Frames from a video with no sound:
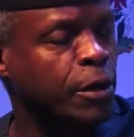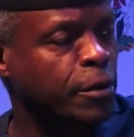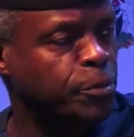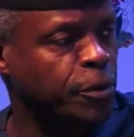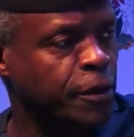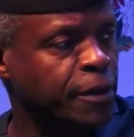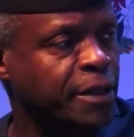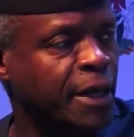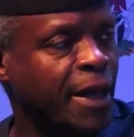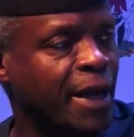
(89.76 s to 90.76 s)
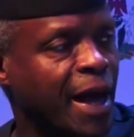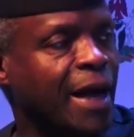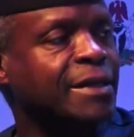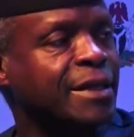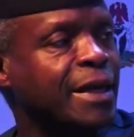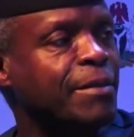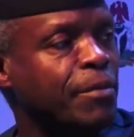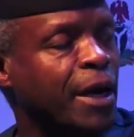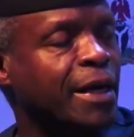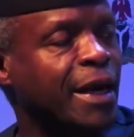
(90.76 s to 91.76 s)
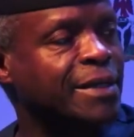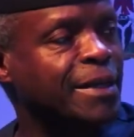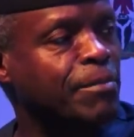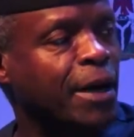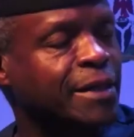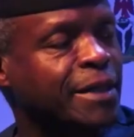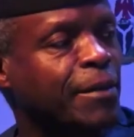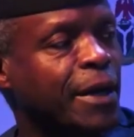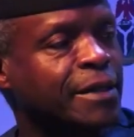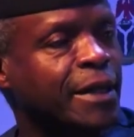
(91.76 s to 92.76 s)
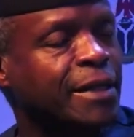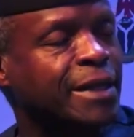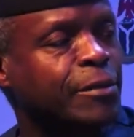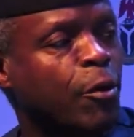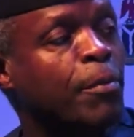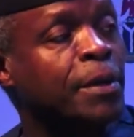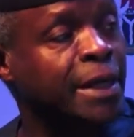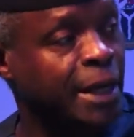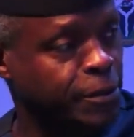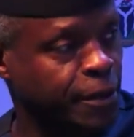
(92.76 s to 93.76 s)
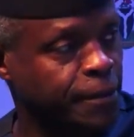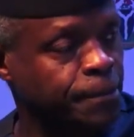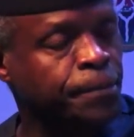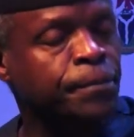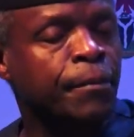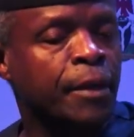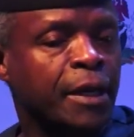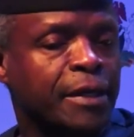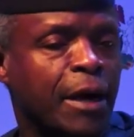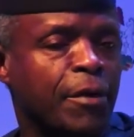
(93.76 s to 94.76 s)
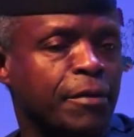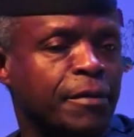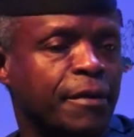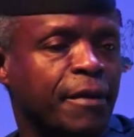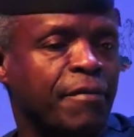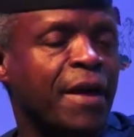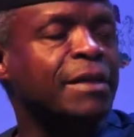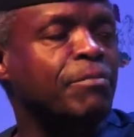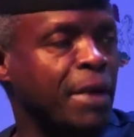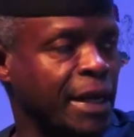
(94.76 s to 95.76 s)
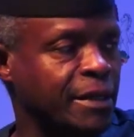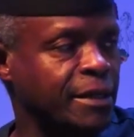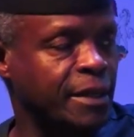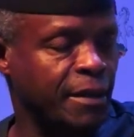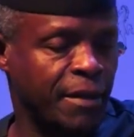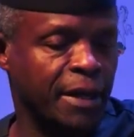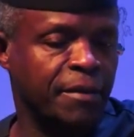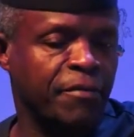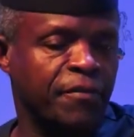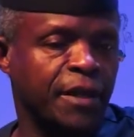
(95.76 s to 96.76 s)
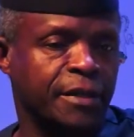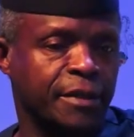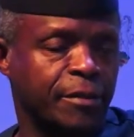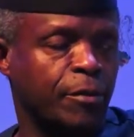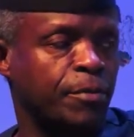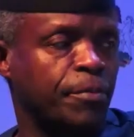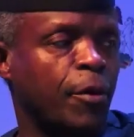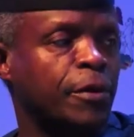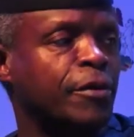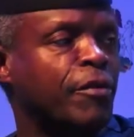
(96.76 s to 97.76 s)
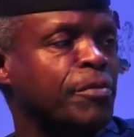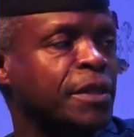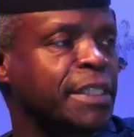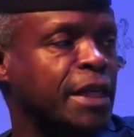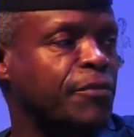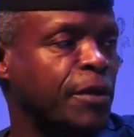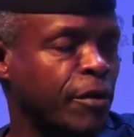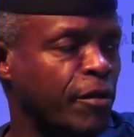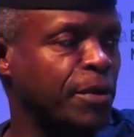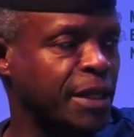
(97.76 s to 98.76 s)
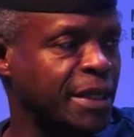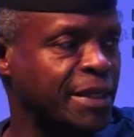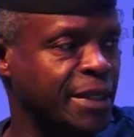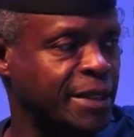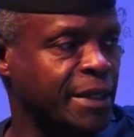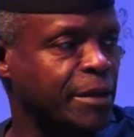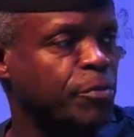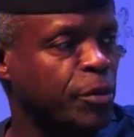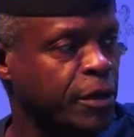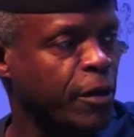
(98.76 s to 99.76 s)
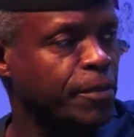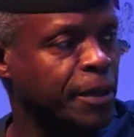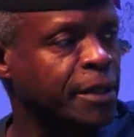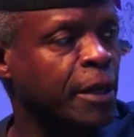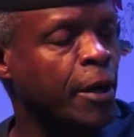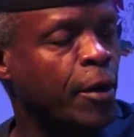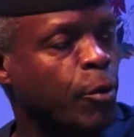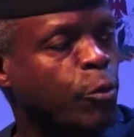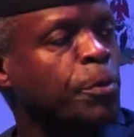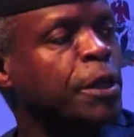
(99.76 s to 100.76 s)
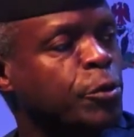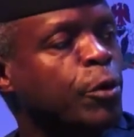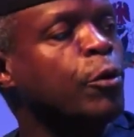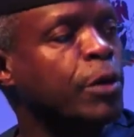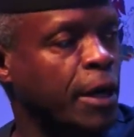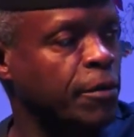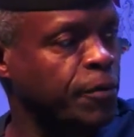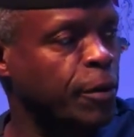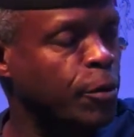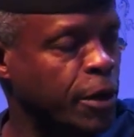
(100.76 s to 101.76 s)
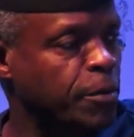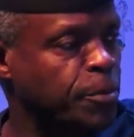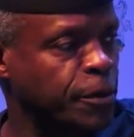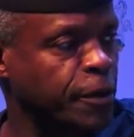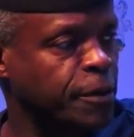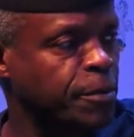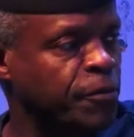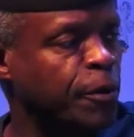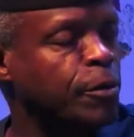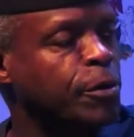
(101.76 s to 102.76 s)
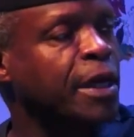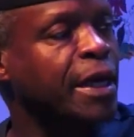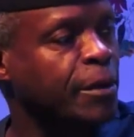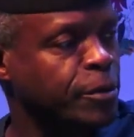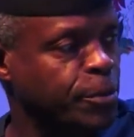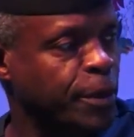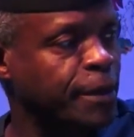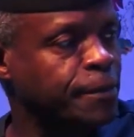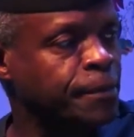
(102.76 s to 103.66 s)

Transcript: products as an obligation. Now, that meant that the first order of business for a government agency in a procurement will be to look out for local products before looking elsewhere.